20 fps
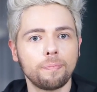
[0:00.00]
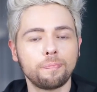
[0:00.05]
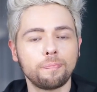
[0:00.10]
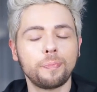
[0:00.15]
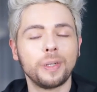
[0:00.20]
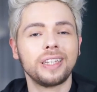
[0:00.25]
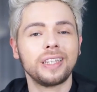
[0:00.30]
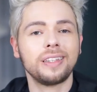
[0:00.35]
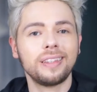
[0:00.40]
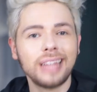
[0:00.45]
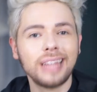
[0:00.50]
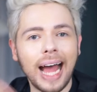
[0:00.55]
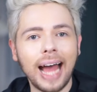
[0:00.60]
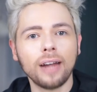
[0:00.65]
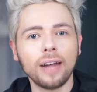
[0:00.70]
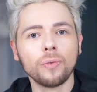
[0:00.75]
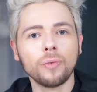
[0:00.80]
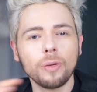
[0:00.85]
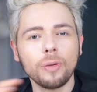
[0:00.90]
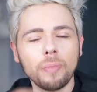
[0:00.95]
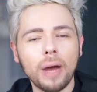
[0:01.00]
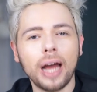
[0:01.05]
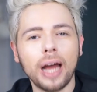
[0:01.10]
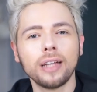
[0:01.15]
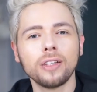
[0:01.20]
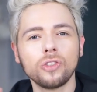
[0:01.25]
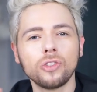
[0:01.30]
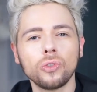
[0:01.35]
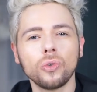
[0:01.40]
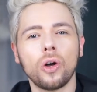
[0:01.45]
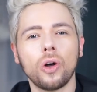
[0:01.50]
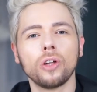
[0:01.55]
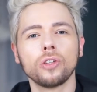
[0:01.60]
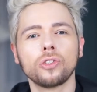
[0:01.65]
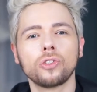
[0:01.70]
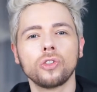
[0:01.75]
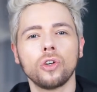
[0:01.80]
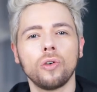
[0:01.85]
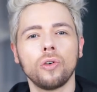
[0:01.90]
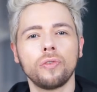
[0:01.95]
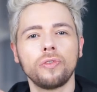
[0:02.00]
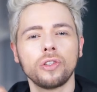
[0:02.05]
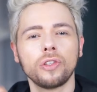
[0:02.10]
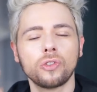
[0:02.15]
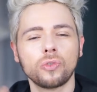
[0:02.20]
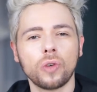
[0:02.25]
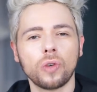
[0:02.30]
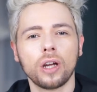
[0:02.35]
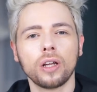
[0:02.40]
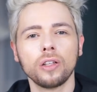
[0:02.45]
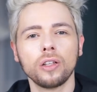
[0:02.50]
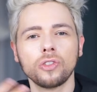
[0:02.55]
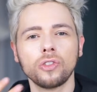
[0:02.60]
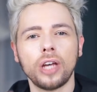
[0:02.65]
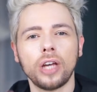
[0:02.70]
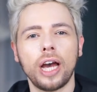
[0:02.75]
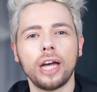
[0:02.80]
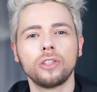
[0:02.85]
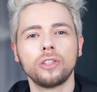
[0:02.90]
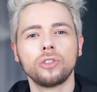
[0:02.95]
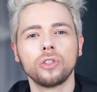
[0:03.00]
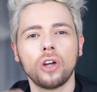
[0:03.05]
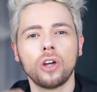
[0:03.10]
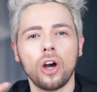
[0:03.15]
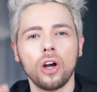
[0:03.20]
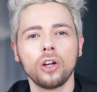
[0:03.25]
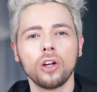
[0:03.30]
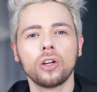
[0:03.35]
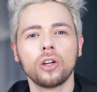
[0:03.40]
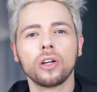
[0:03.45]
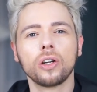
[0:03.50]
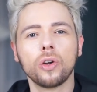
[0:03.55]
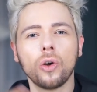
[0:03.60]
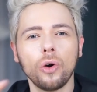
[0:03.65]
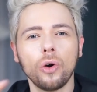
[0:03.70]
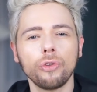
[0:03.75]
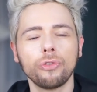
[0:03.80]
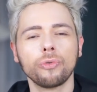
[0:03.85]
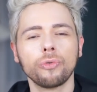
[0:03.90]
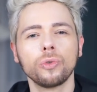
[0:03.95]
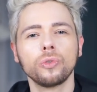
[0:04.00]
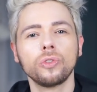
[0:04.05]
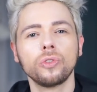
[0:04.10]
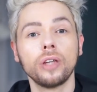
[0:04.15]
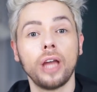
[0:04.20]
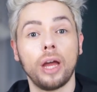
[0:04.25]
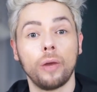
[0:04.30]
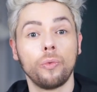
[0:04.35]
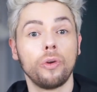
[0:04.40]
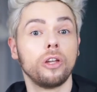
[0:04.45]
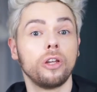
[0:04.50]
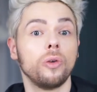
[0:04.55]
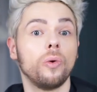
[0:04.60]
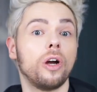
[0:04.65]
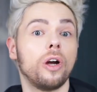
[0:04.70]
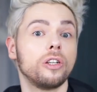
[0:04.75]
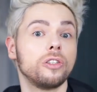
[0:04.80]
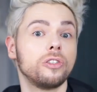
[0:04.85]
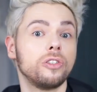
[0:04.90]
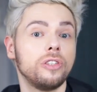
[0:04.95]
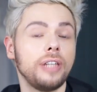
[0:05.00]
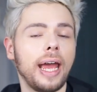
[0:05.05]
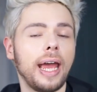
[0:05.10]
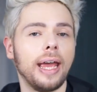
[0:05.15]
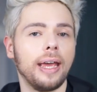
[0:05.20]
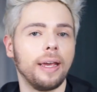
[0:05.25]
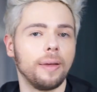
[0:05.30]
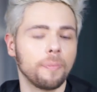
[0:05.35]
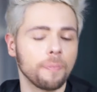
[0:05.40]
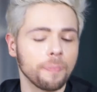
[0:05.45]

But that reminds you also of the struggles you had to conquer and go through to get where you are today.